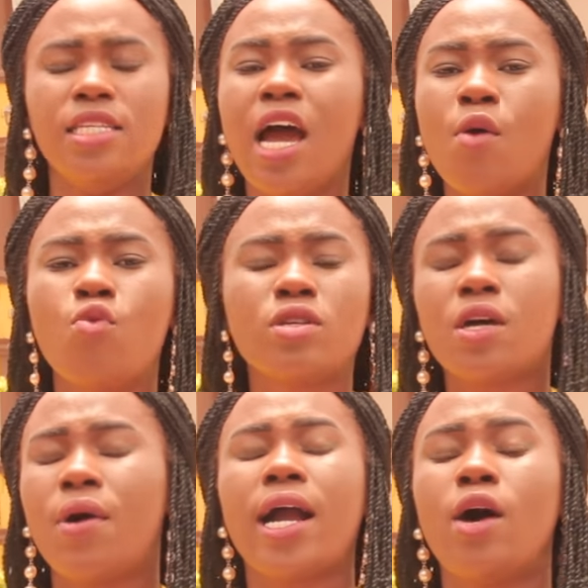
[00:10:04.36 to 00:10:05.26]
You knew
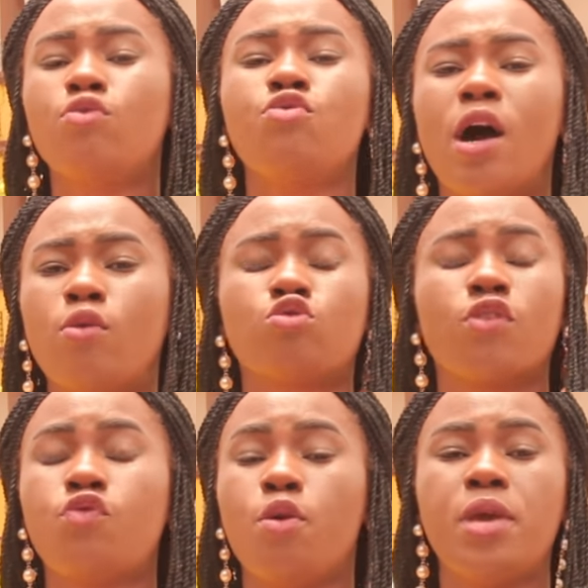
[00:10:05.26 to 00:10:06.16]
so I can you almost
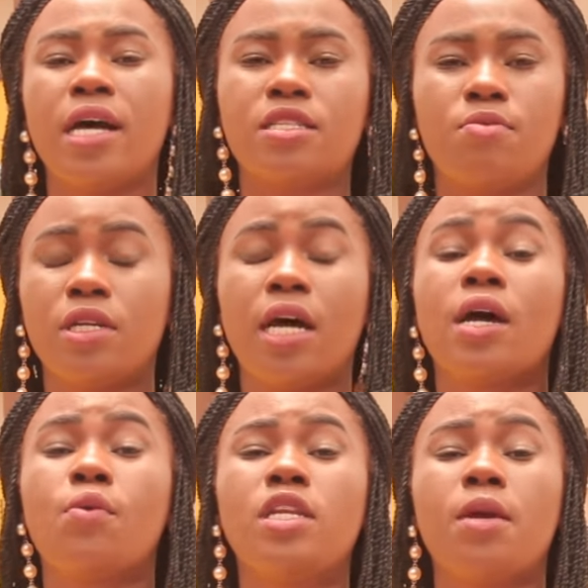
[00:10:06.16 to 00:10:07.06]
of Wobia Samuda,
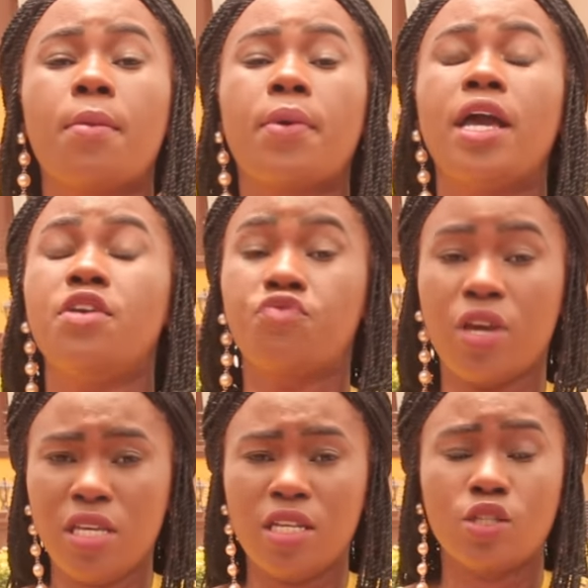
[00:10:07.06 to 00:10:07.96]
and I waited Papa in
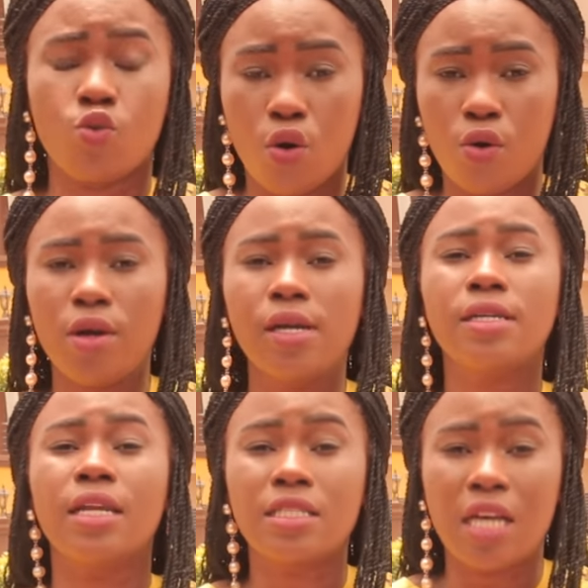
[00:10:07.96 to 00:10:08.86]
2 years
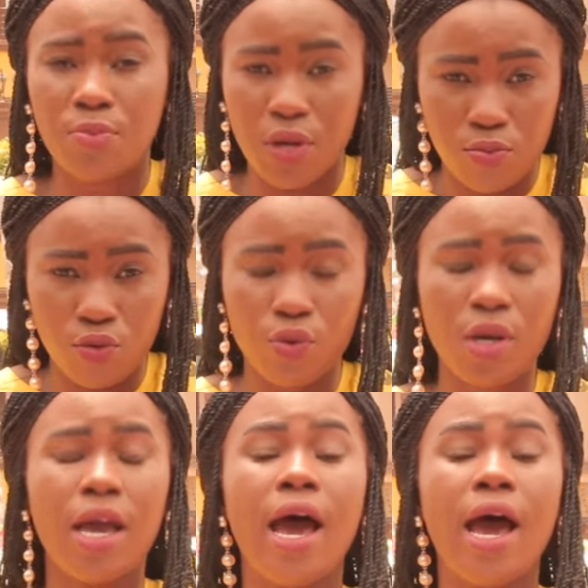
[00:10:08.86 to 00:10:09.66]
Nasa Brebu.